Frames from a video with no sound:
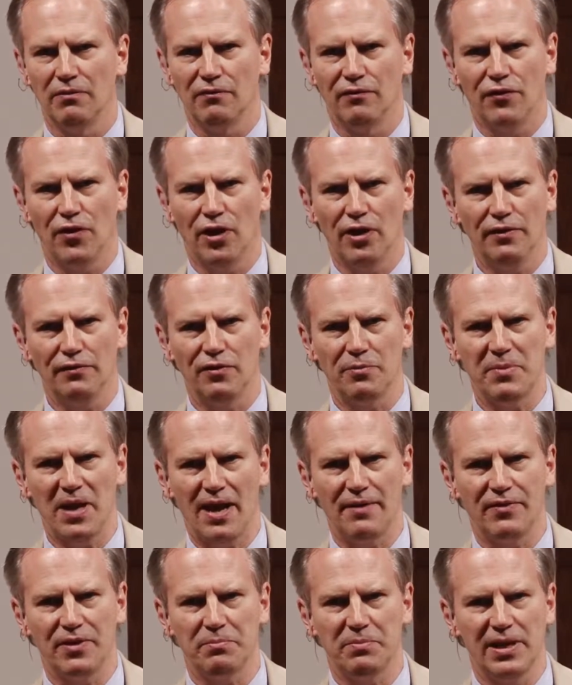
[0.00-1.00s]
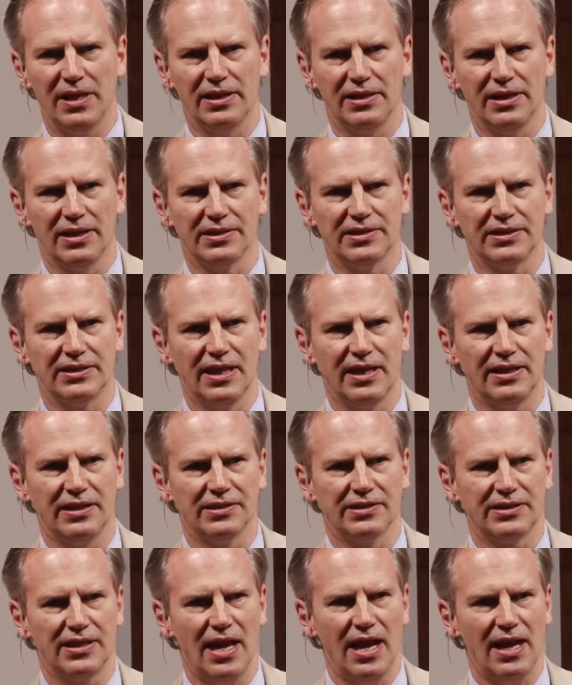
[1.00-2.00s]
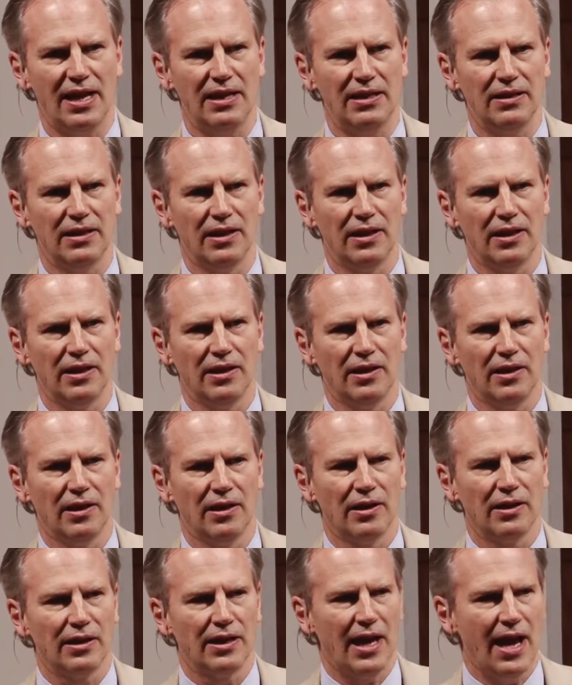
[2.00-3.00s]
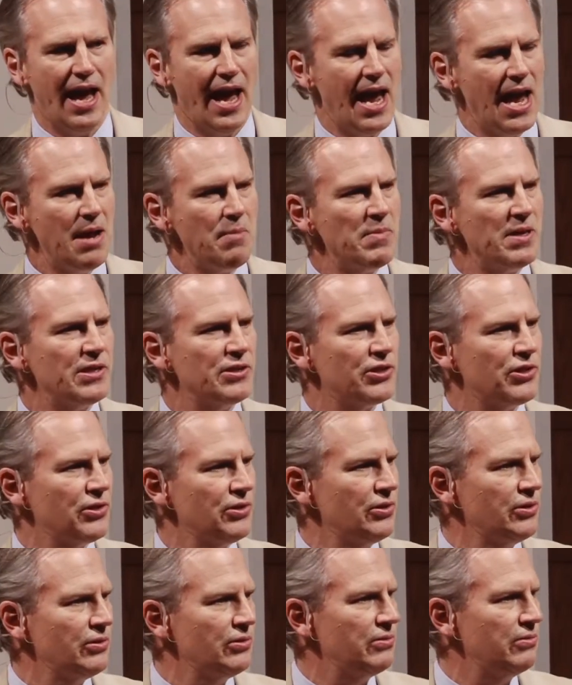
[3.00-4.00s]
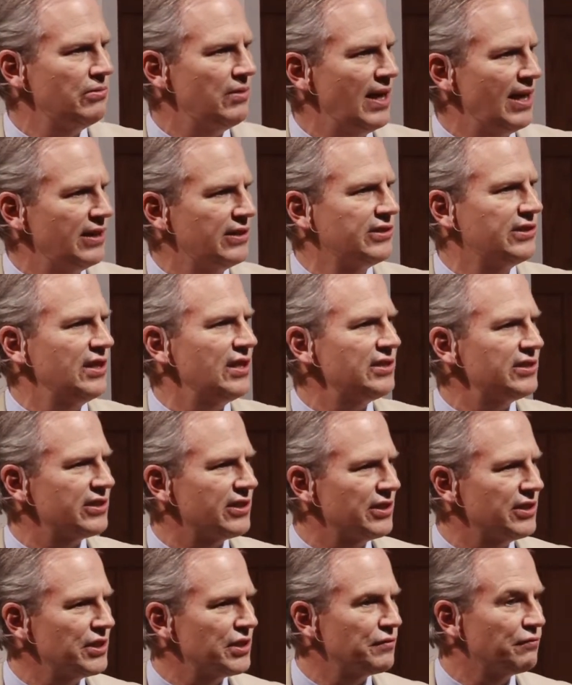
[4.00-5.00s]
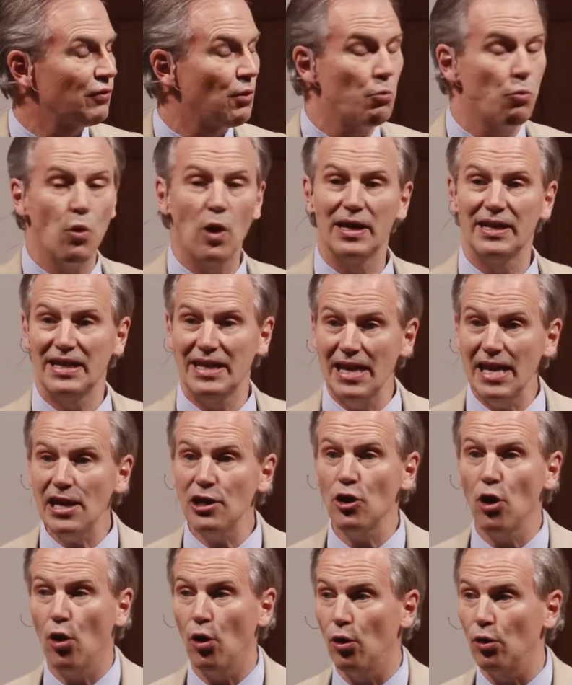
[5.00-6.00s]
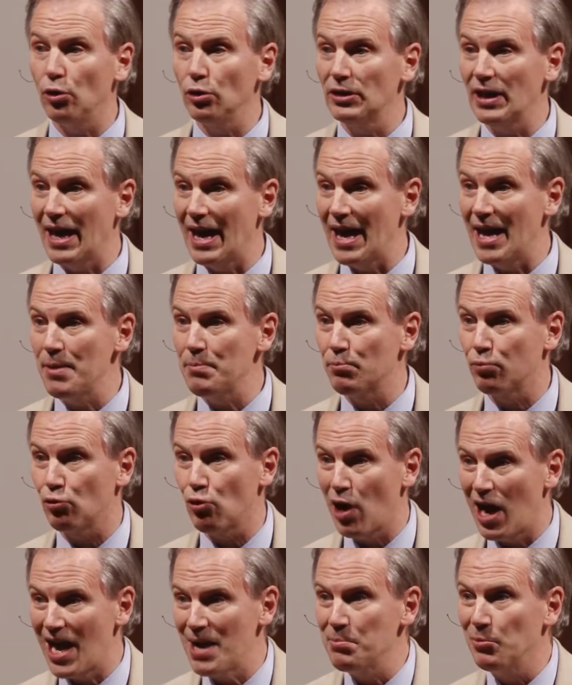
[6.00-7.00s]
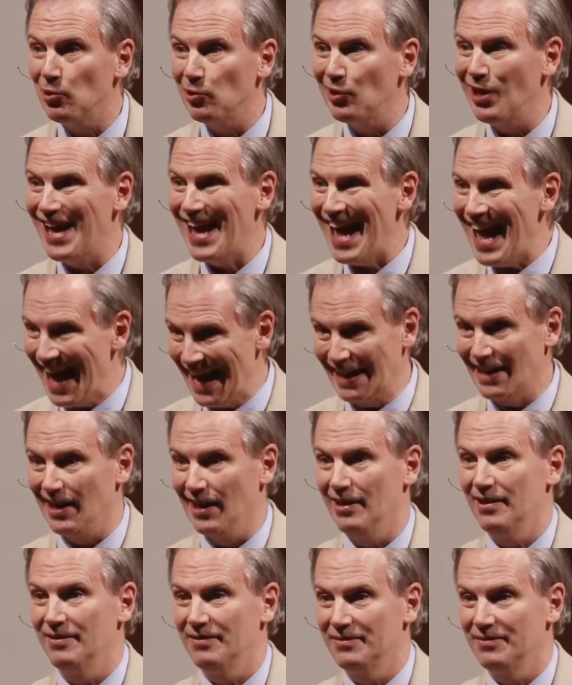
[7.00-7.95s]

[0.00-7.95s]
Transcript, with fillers: far from having been in a steady state, came into existence from what he called a primal egg.